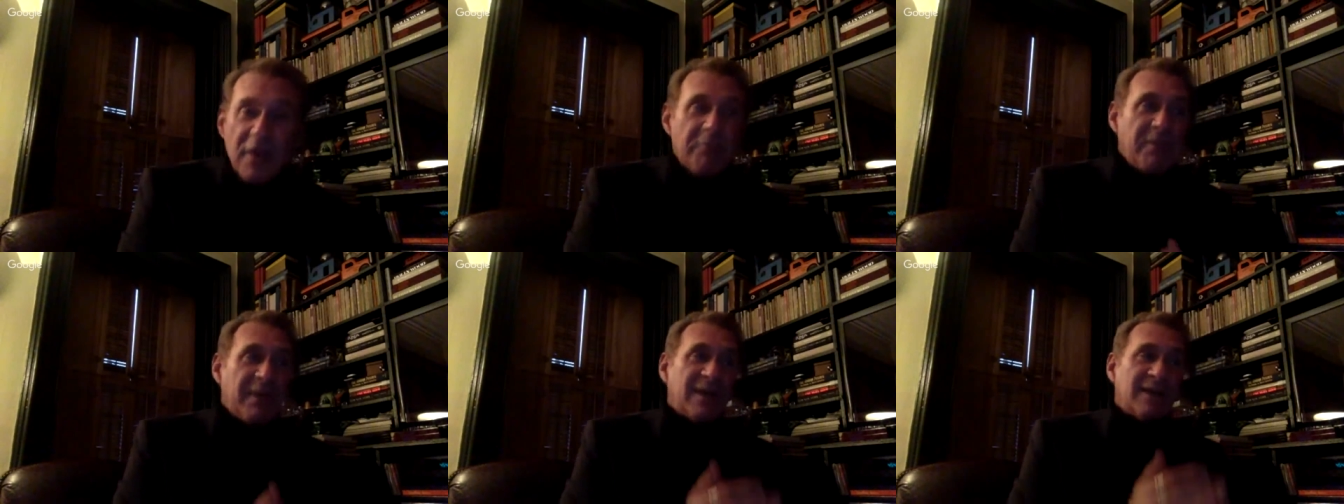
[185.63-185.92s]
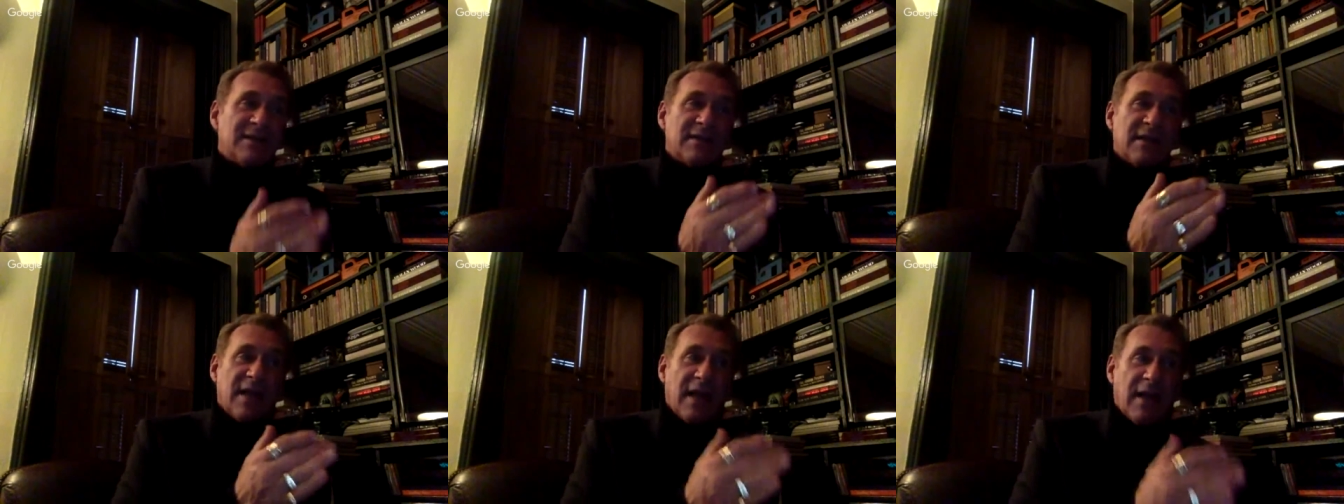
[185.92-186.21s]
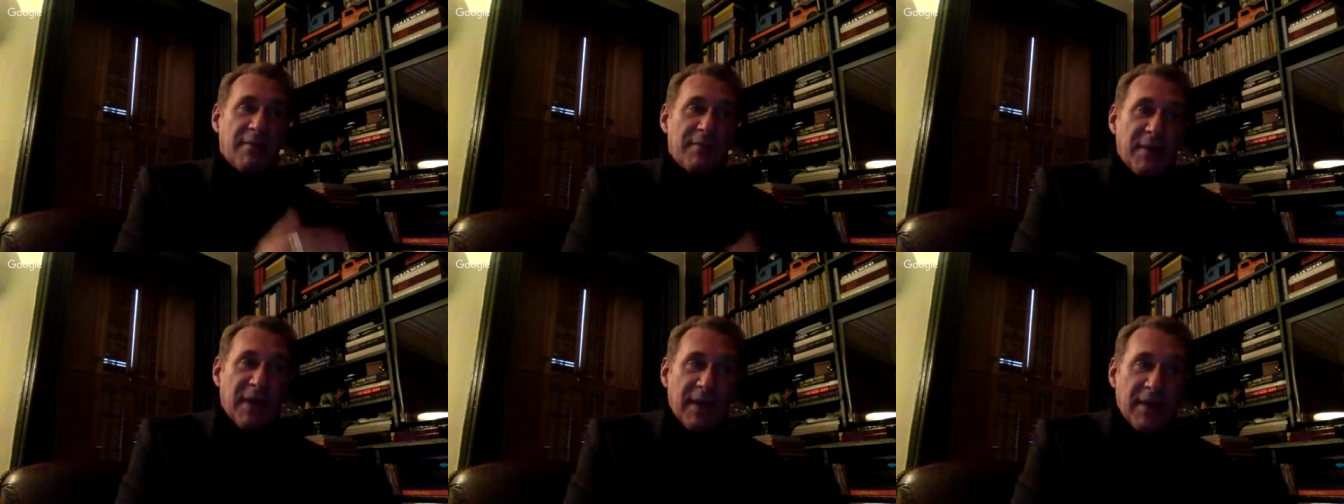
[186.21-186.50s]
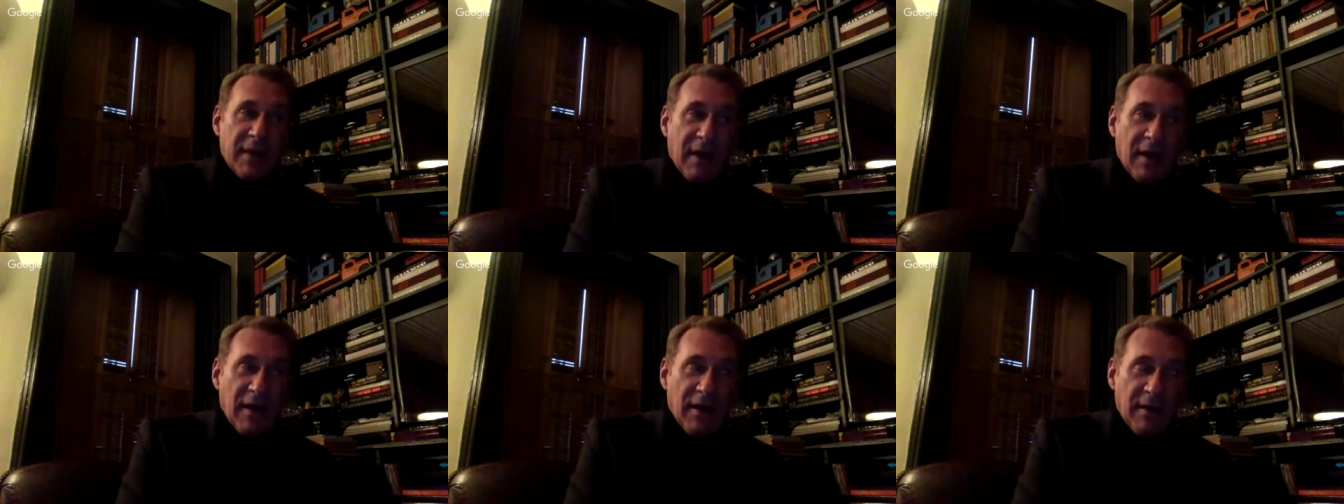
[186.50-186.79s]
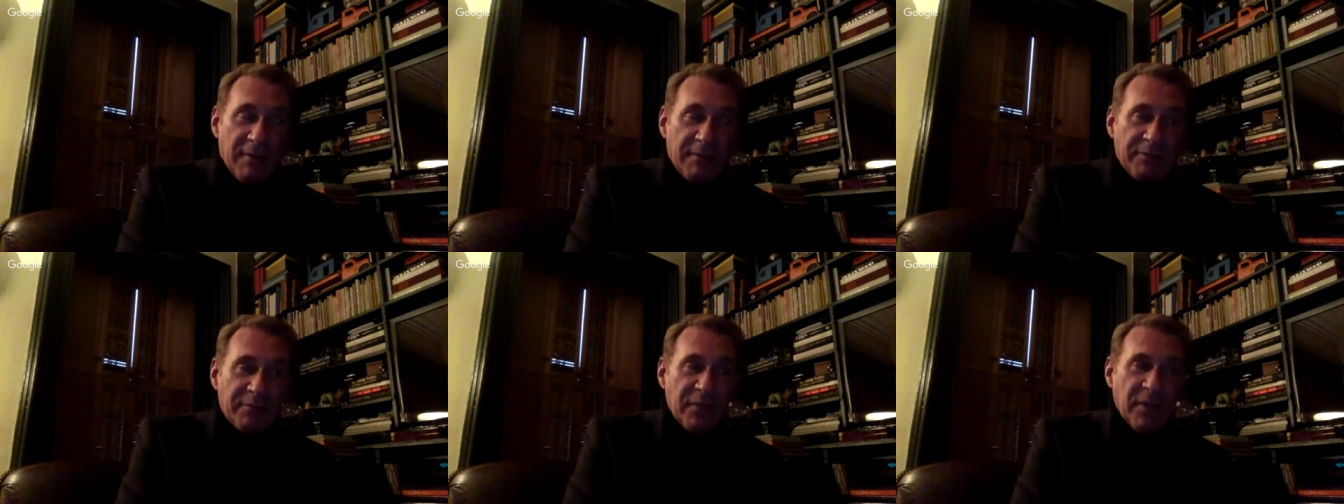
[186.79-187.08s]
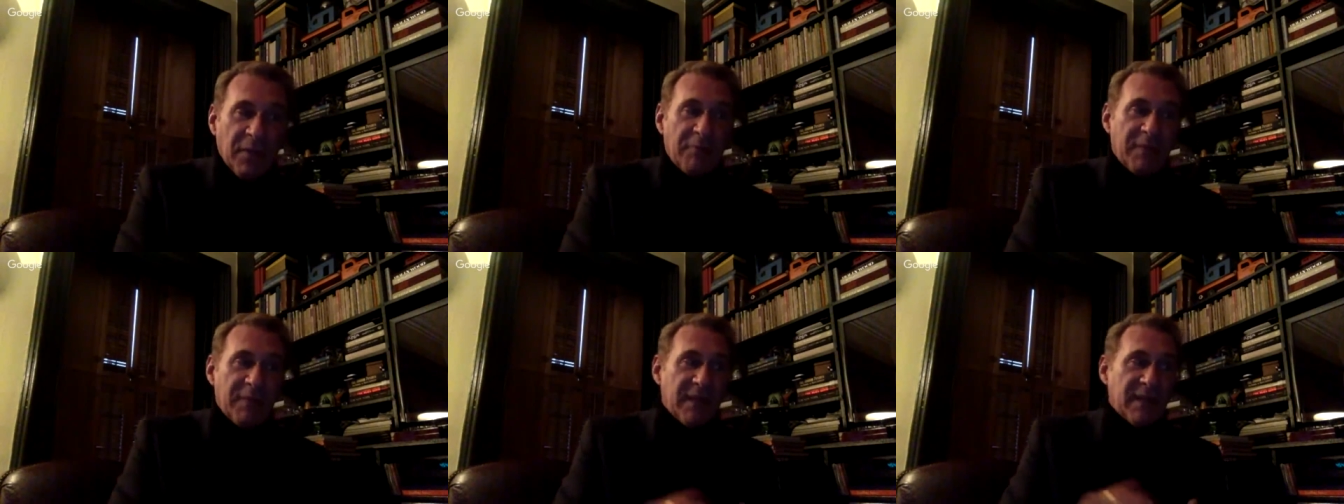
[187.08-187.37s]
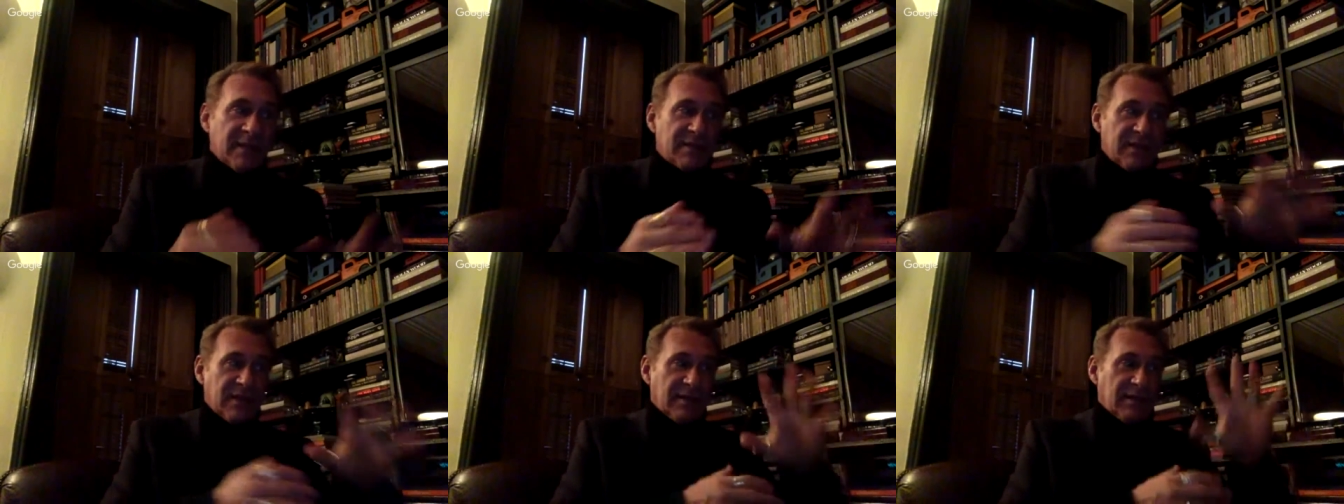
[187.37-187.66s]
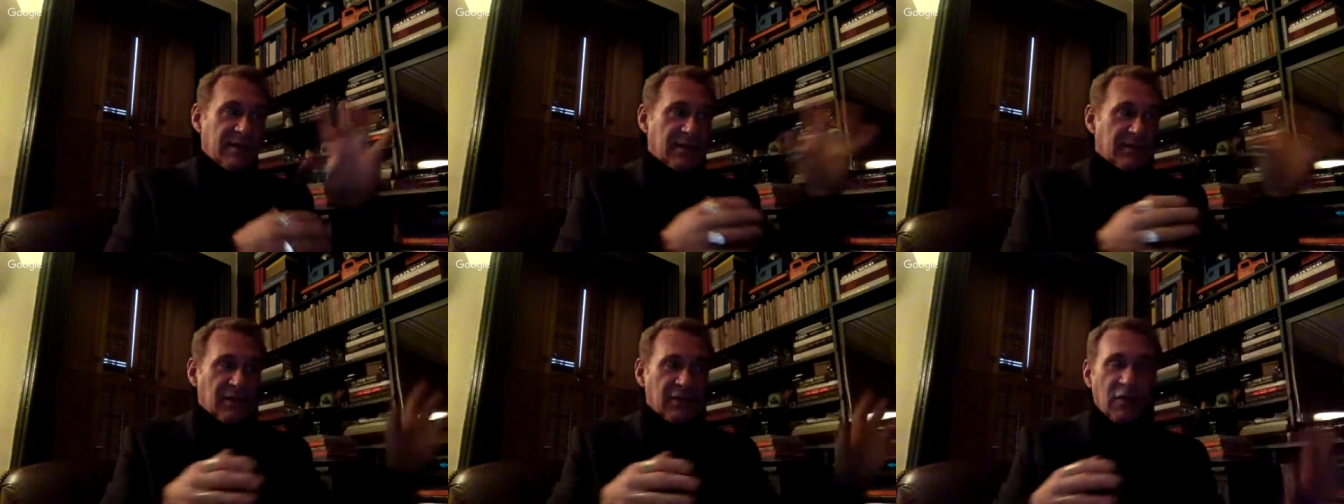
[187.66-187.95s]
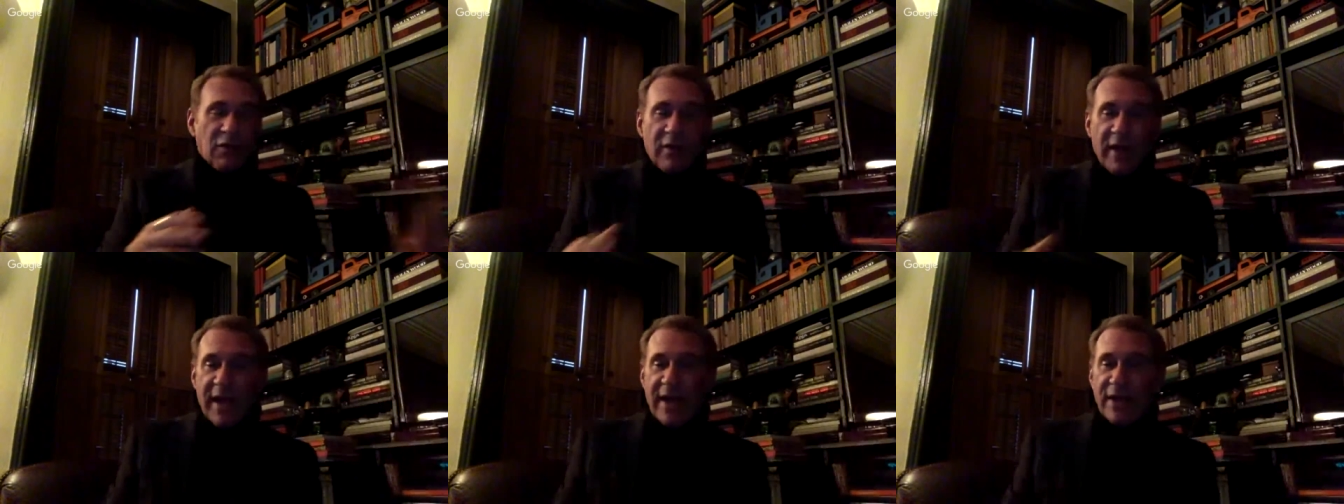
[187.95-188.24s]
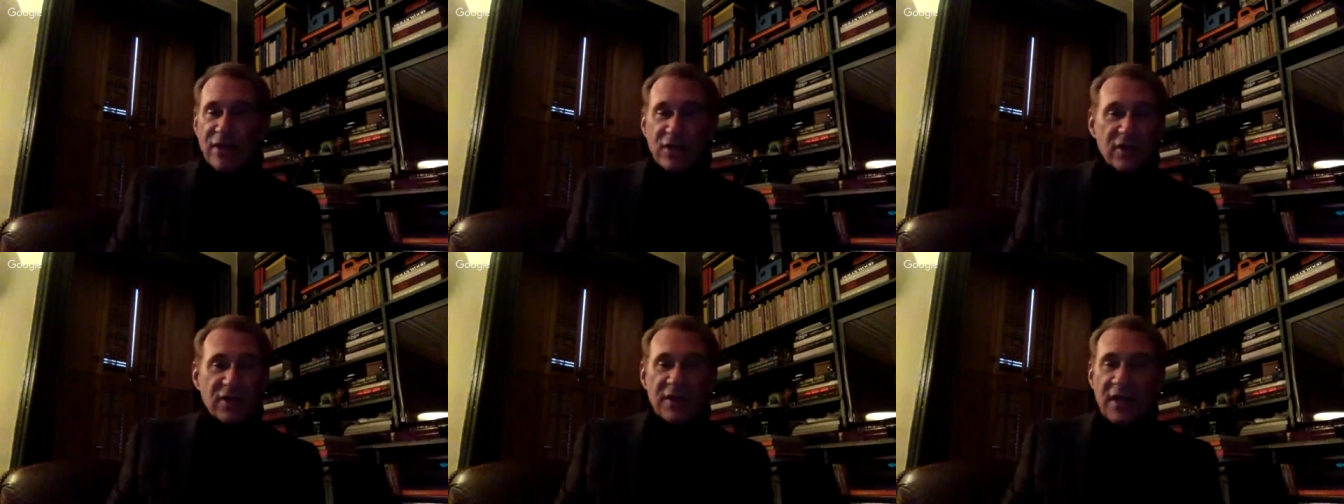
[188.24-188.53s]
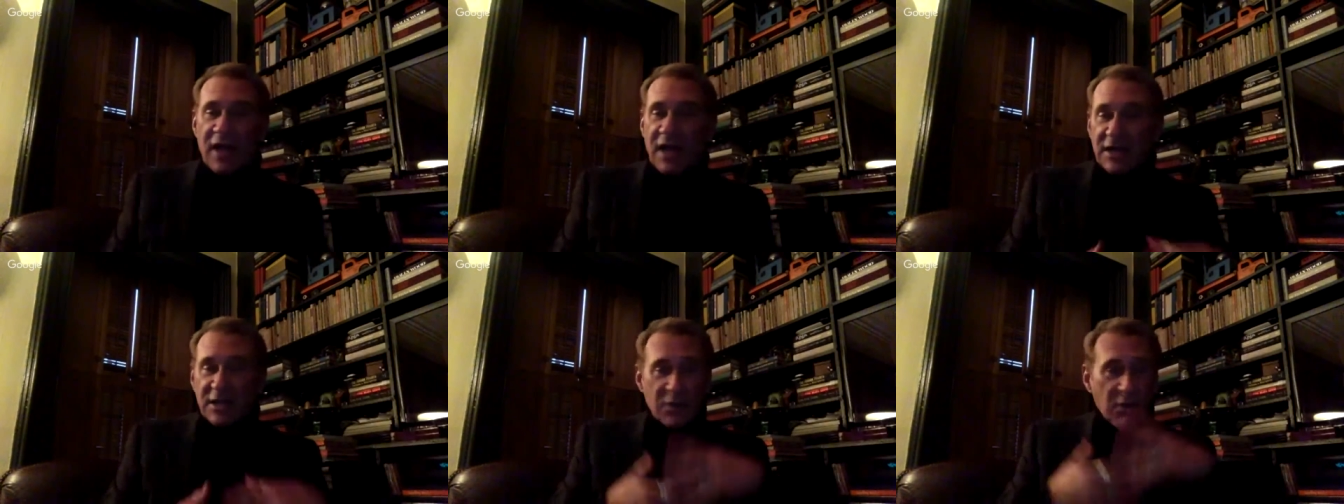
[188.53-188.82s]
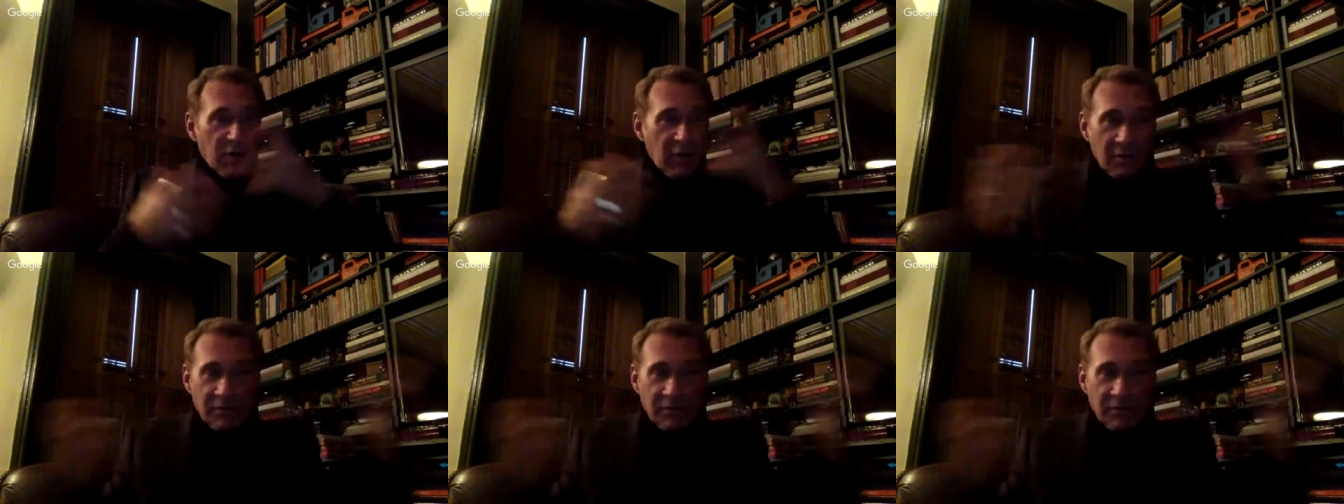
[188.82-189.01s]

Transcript: because the um, because the, the, the location shots